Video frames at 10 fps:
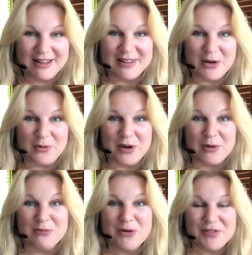that we
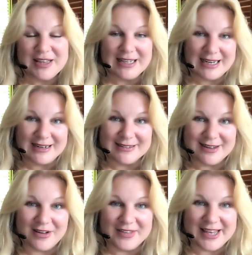are moving the needle
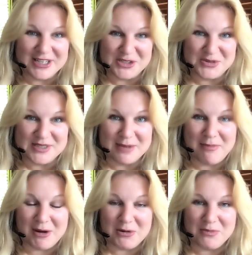on the issues that
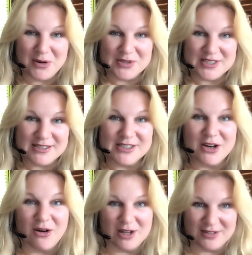matter most to
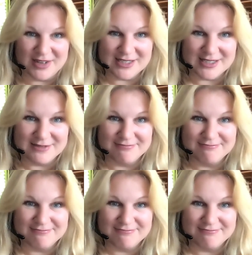all of us.